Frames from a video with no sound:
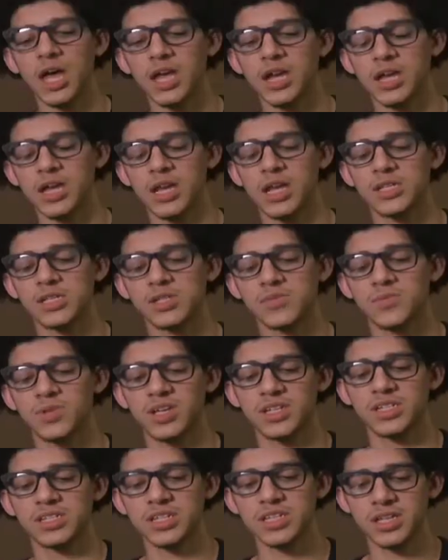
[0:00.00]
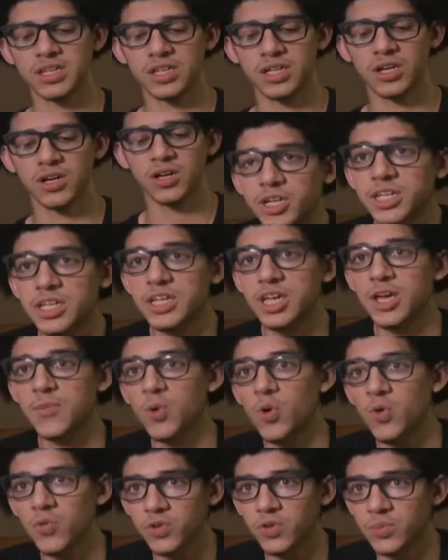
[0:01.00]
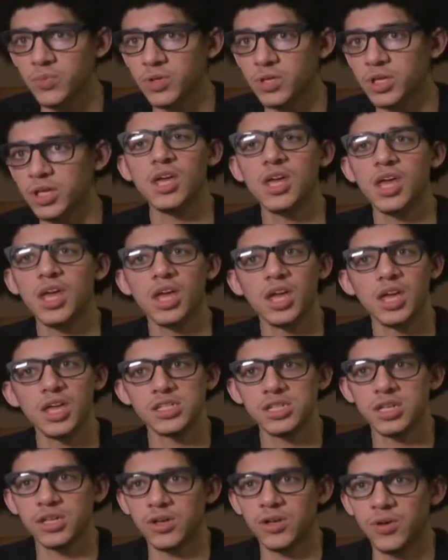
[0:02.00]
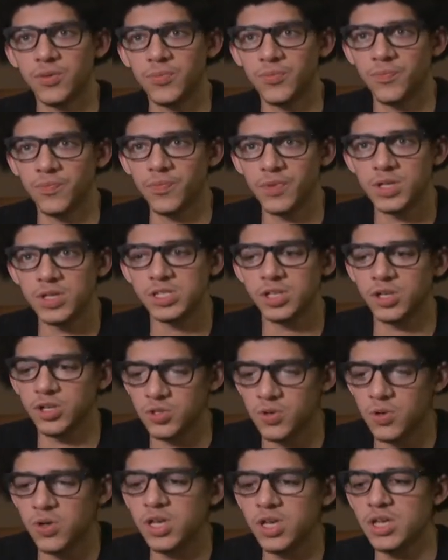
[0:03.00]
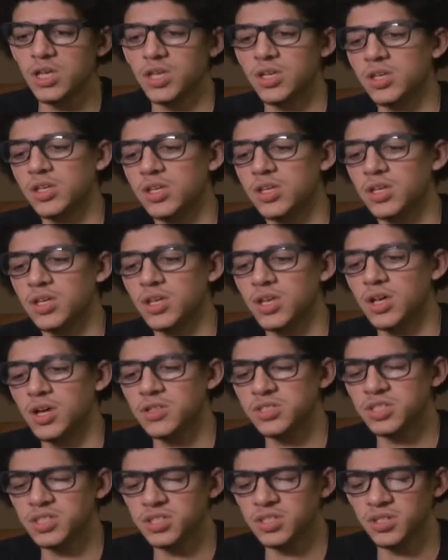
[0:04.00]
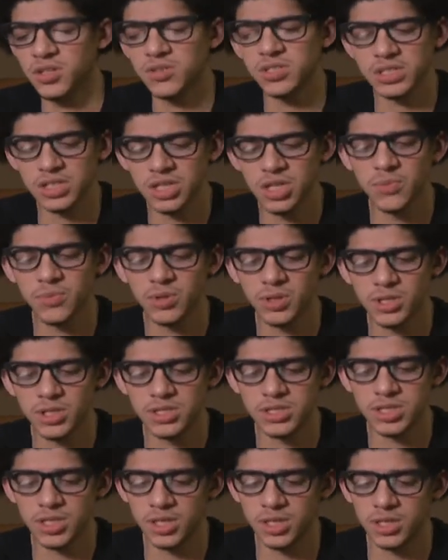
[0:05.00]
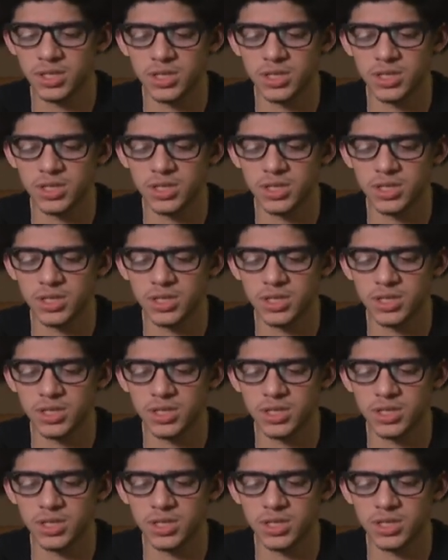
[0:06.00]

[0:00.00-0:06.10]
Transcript: side, and as I'm like sitting there, and he came over to me, he's like, are you okay? I was like, yeah, I'm good. He's